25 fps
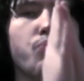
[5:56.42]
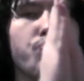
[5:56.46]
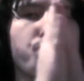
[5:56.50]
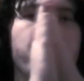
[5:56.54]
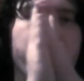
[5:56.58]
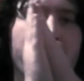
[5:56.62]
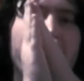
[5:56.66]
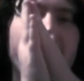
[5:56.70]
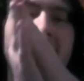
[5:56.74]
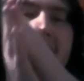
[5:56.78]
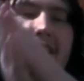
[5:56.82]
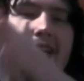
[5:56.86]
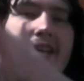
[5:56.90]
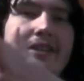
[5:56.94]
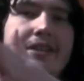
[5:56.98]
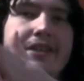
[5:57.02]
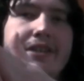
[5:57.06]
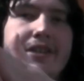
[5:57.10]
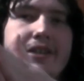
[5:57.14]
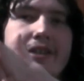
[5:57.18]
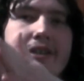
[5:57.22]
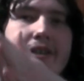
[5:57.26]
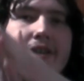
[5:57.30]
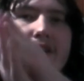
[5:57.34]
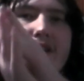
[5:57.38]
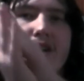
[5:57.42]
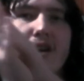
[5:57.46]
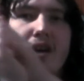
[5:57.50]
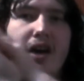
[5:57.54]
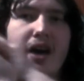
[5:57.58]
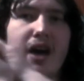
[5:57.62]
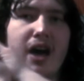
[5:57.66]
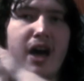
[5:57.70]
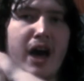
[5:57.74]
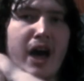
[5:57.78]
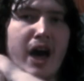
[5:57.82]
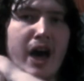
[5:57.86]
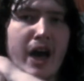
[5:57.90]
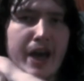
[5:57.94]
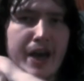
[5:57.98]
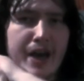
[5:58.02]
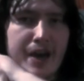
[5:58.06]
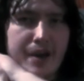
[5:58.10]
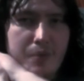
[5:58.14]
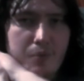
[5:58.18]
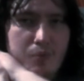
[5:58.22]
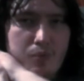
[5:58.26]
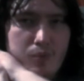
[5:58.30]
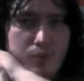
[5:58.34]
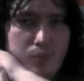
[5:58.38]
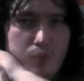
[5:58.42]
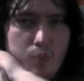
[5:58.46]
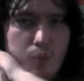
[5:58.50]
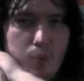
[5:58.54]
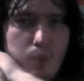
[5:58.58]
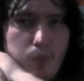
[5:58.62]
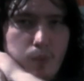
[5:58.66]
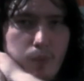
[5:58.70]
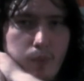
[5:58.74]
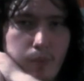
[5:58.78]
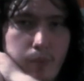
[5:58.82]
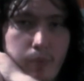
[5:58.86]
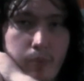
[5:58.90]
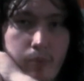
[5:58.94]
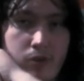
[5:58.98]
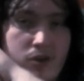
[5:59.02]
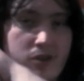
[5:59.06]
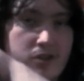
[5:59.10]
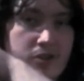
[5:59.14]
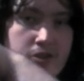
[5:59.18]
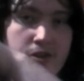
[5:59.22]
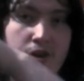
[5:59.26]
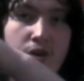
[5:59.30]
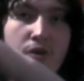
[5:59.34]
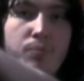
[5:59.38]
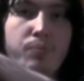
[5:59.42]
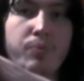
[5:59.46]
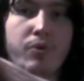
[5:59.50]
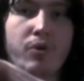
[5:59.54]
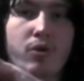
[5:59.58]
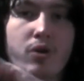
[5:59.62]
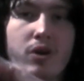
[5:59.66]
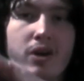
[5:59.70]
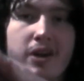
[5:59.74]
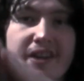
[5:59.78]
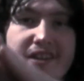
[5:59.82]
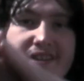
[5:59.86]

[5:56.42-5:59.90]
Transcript: But, I was so bored